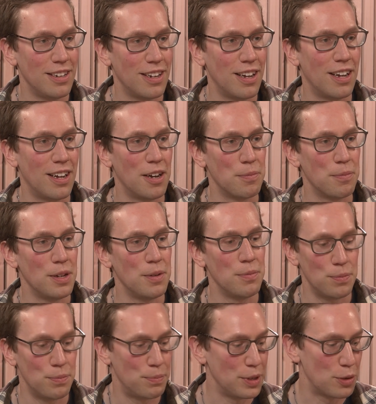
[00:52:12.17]
um, in
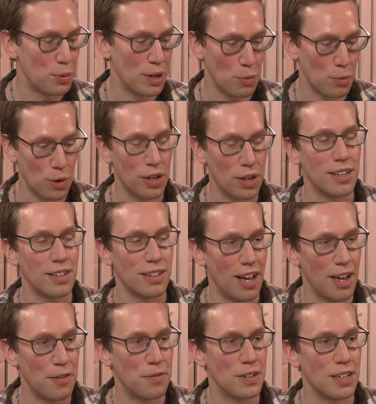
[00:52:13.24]
between work and
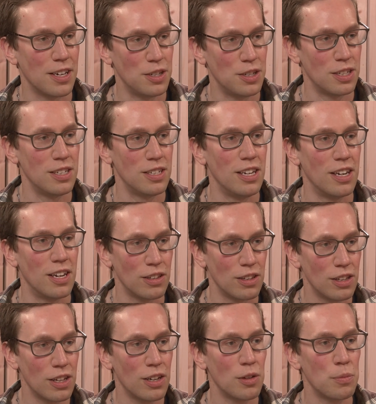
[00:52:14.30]
life is I just need a
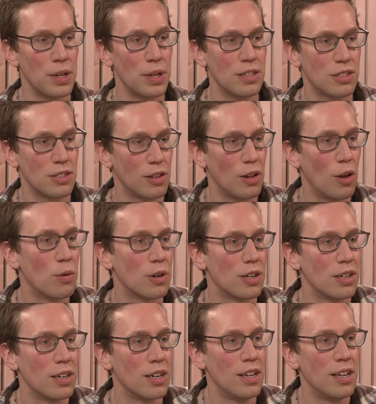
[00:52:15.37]
little bit
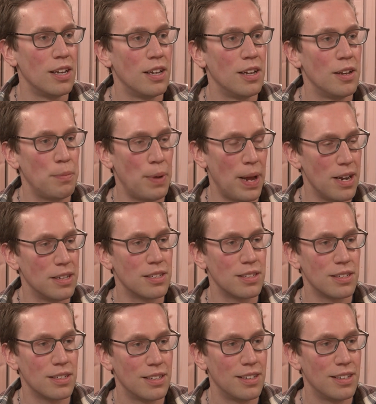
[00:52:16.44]
slower pace.
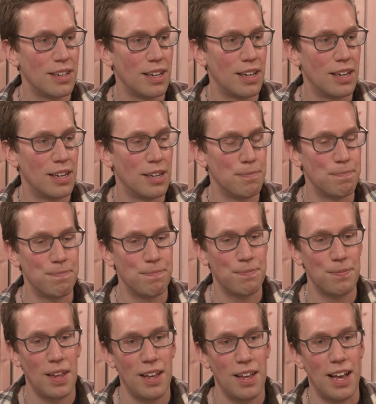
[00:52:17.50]
Mm-hmm. Um,
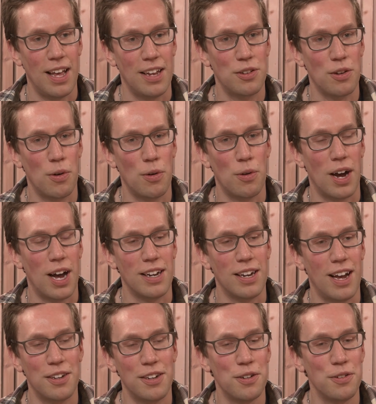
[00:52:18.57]
and so I,
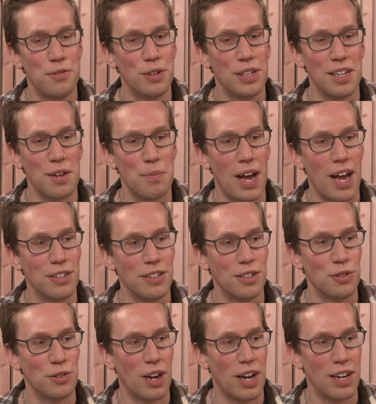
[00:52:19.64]
I couldn't really imagine
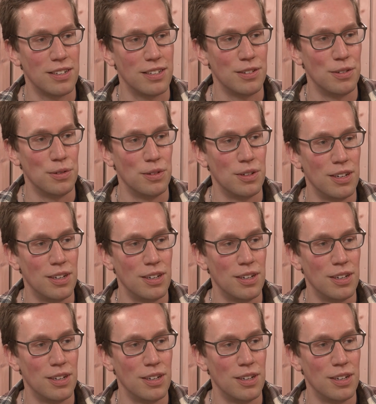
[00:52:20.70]
trying to